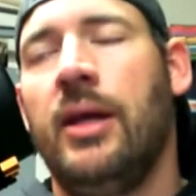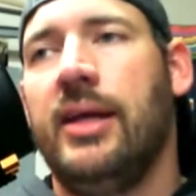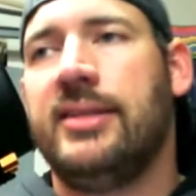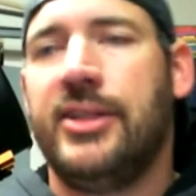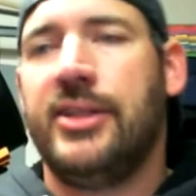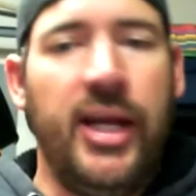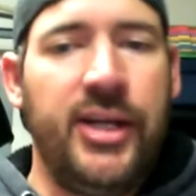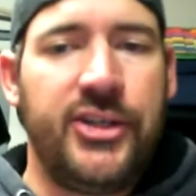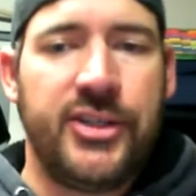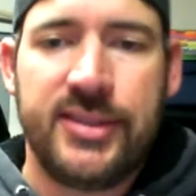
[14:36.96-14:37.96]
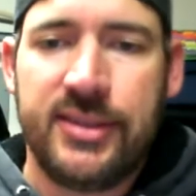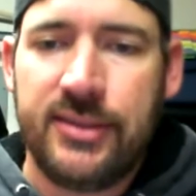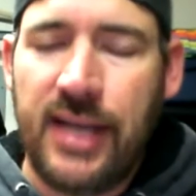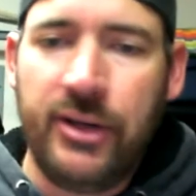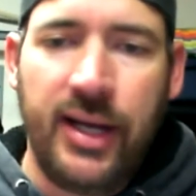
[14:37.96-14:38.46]
is it changes
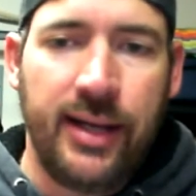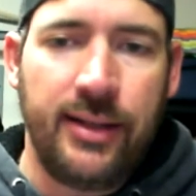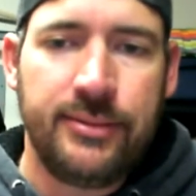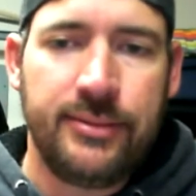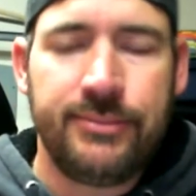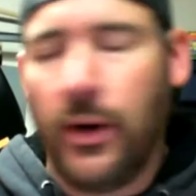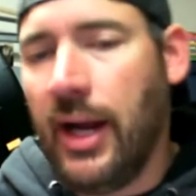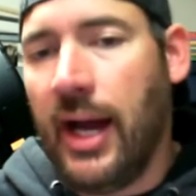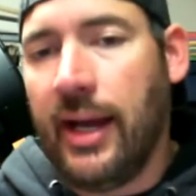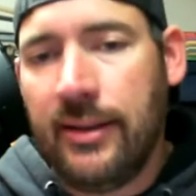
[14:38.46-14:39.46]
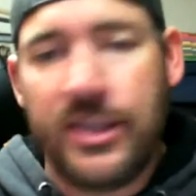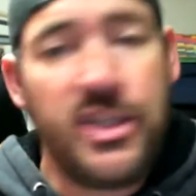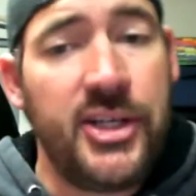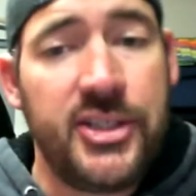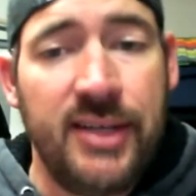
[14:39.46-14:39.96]
every day or night. It
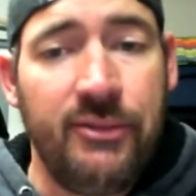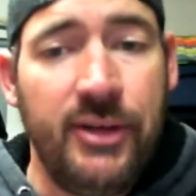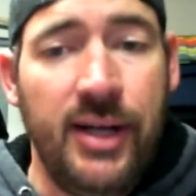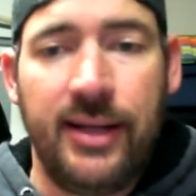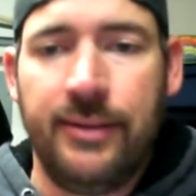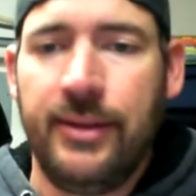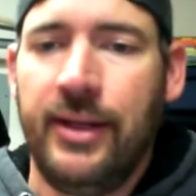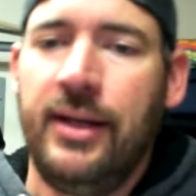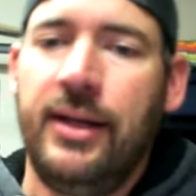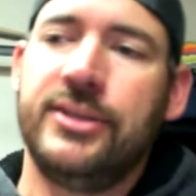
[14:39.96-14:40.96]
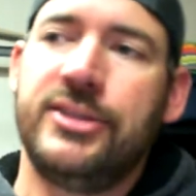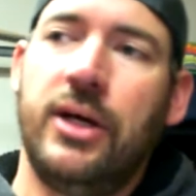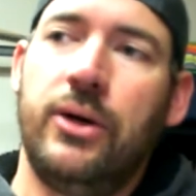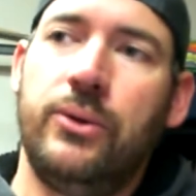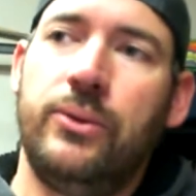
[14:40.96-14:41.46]
changes every night. And
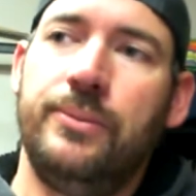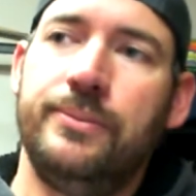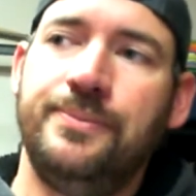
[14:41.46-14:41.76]
so,